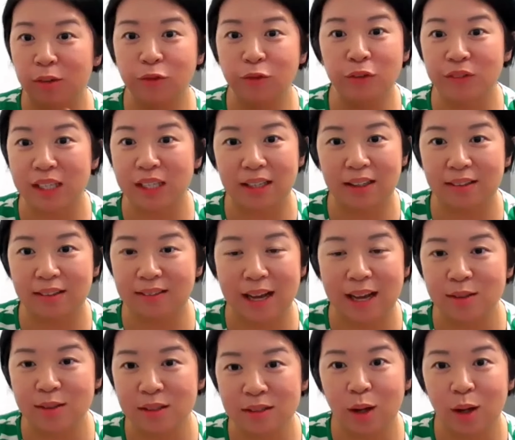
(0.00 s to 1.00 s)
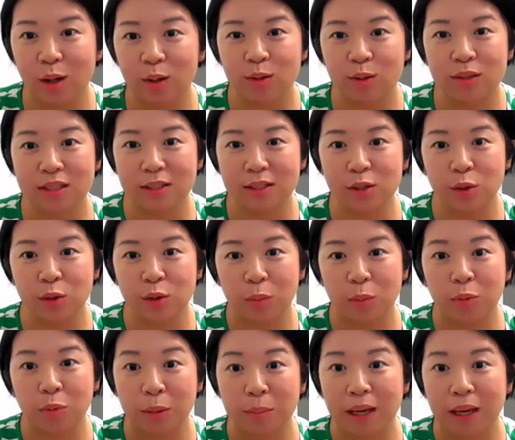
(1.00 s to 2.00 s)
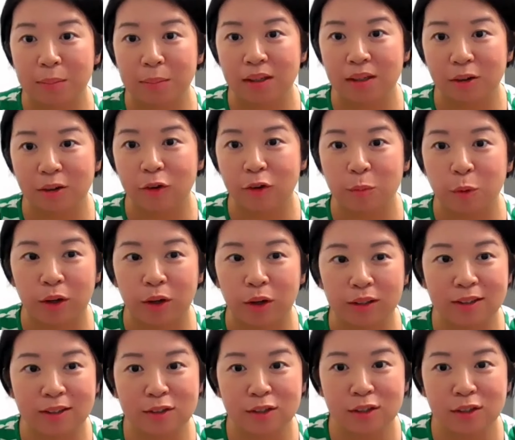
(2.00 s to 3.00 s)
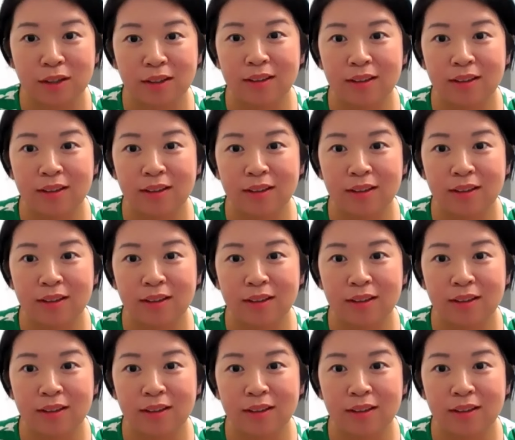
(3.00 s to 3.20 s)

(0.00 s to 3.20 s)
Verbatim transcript: $50,000 into a prepayment of a mortgage,